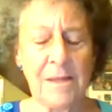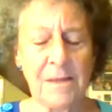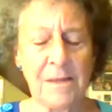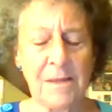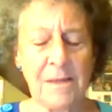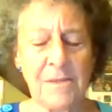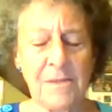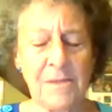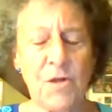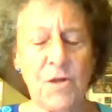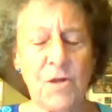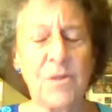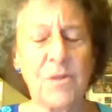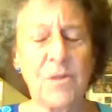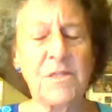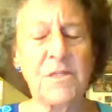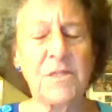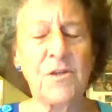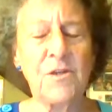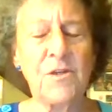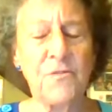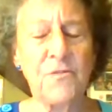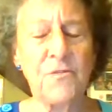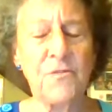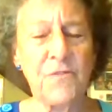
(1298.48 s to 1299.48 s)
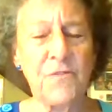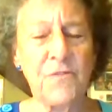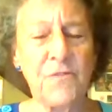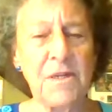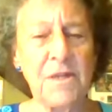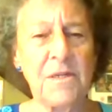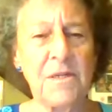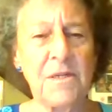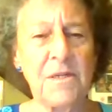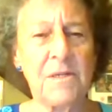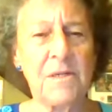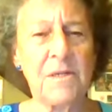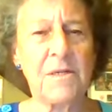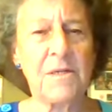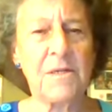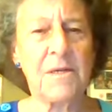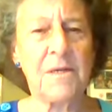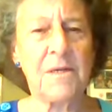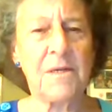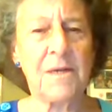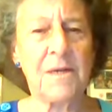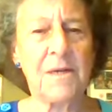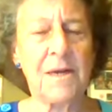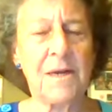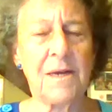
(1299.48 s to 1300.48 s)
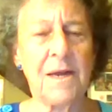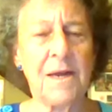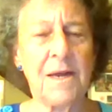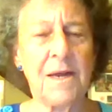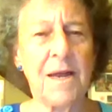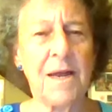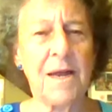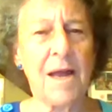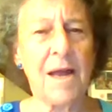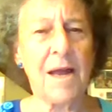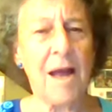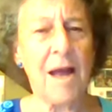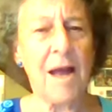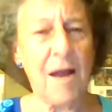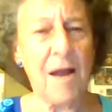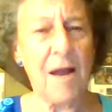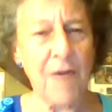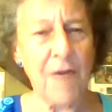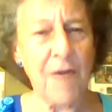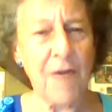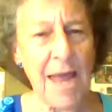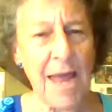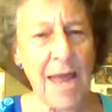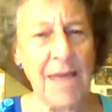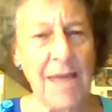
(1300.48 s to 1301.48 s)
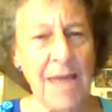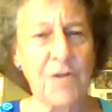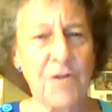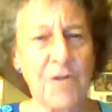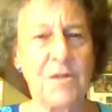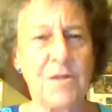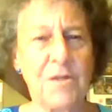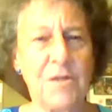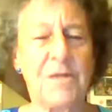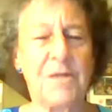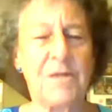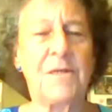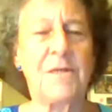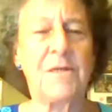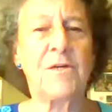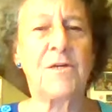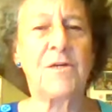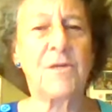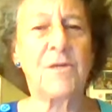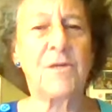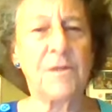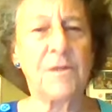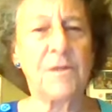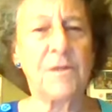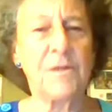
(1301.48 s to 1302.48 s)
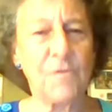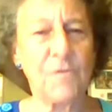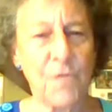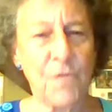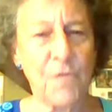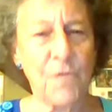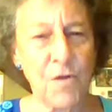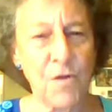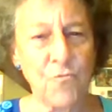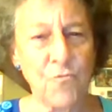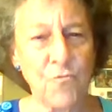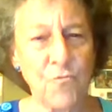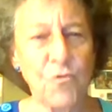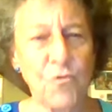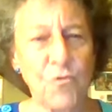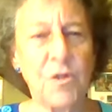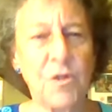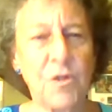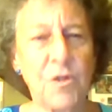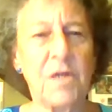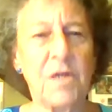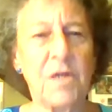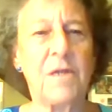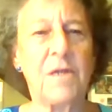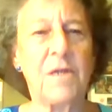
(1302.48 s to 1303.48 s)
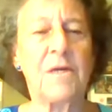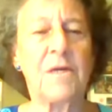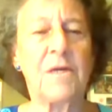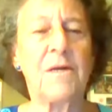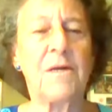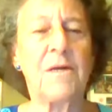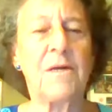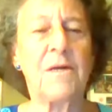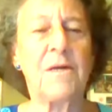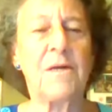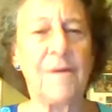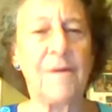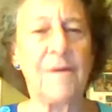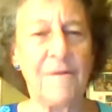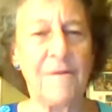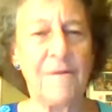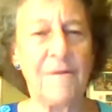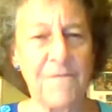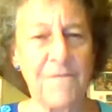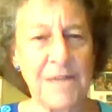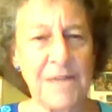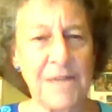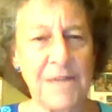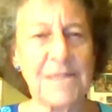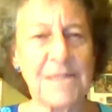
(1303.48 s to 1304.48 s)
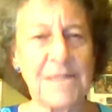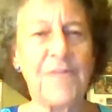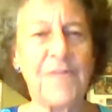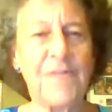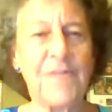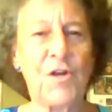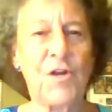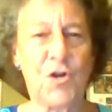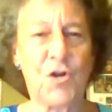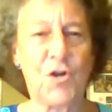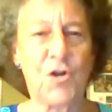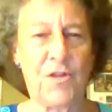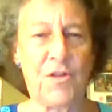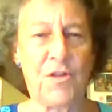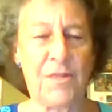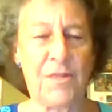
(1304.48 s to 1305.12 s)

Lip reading: Notice that your feet are anchored. They're rooted, facing the earth.